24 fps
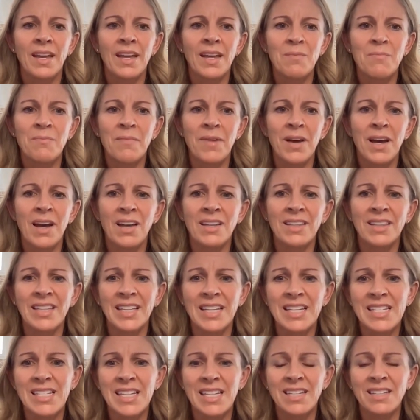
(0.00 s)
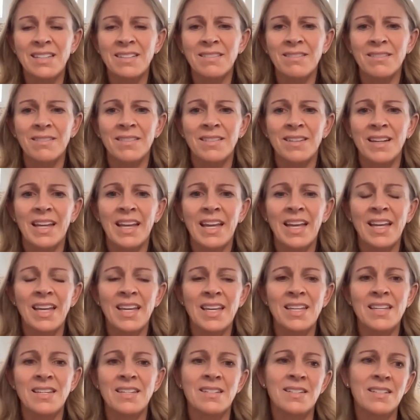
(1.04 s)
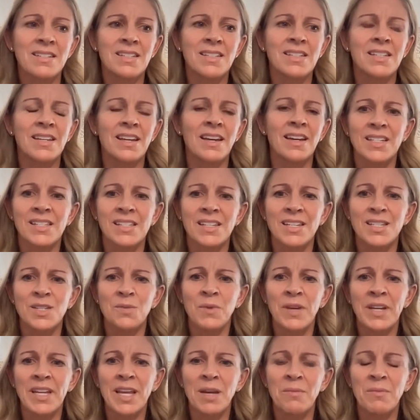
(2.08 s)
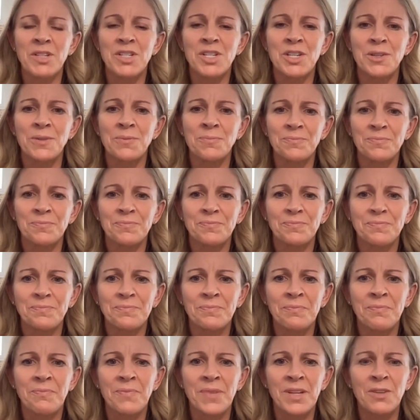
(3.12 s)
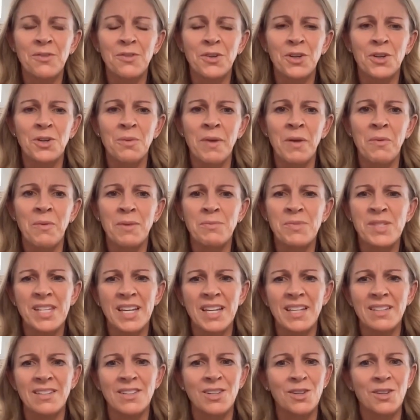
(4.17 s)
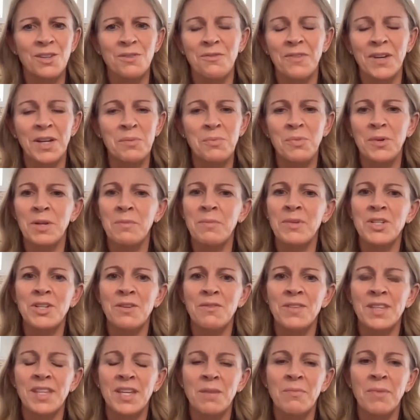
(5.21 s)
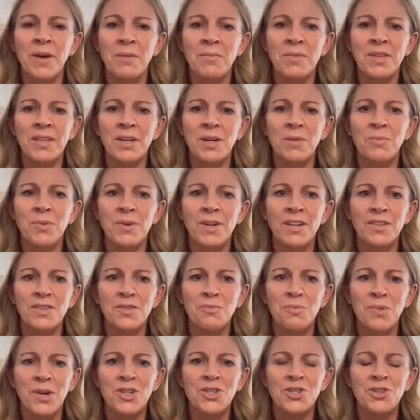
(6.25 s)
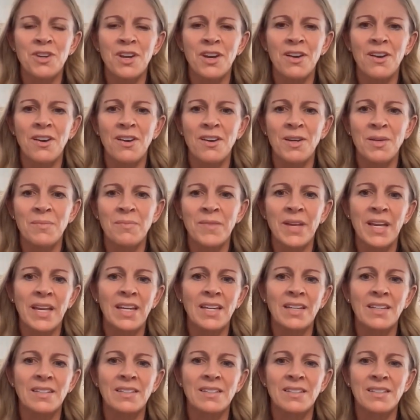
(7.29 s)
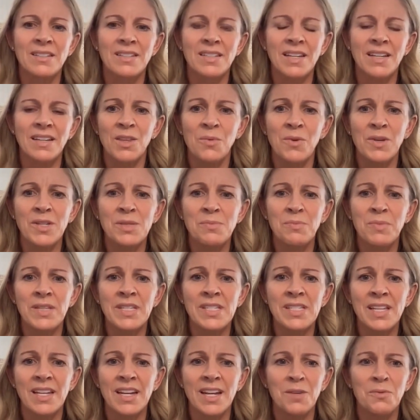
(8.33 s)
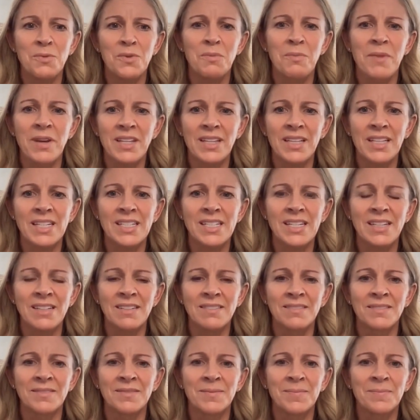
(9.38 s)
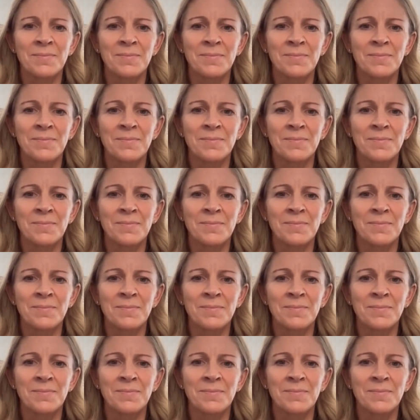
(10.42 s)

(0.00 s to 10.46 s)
and on LinkedIn. And that's an easy way to get me too. Okay. But if you go to my website, you can find pretty much everything about me there, productivepressure.com. And otherwise, please connect with me on LinkedIn